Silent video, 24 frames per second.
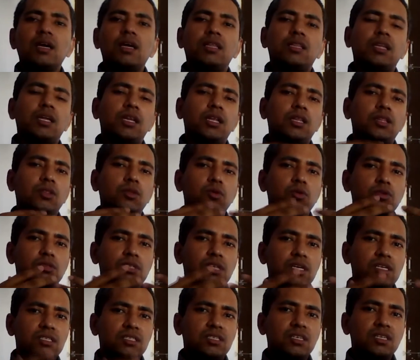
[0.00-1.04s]
then in those
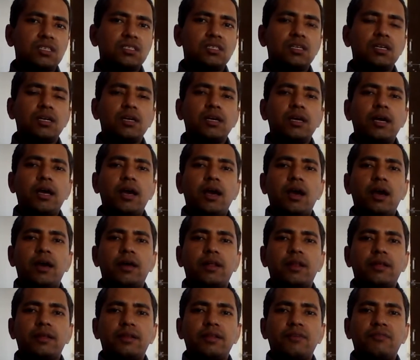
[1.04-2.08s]
cases
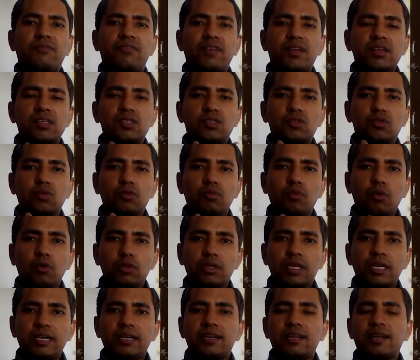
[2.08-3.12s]
a reference to both
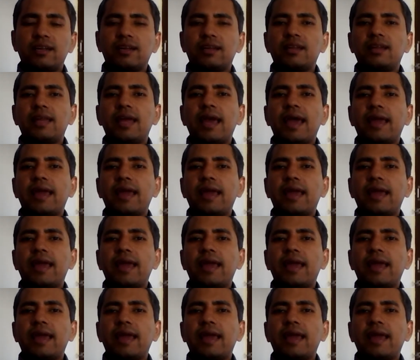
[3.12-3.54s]
internal